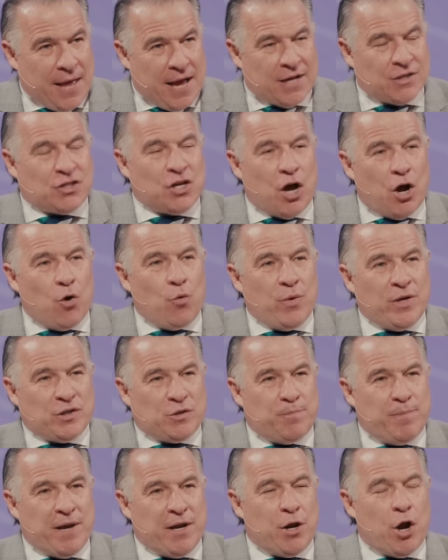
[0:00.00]
has
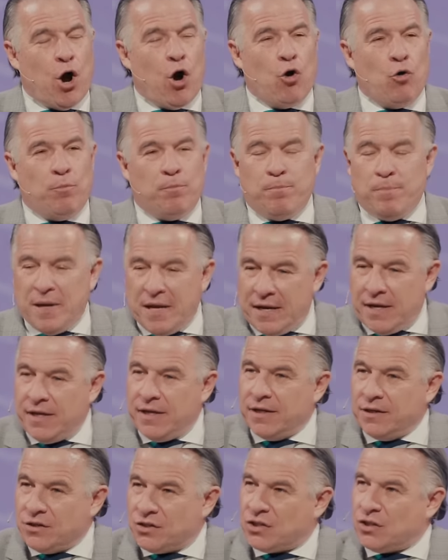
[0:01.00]
always been
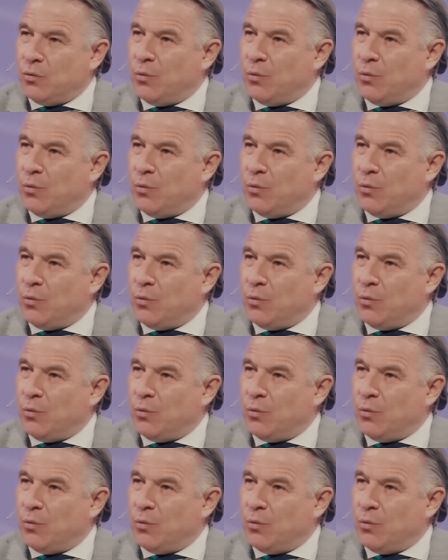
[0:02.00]
obedience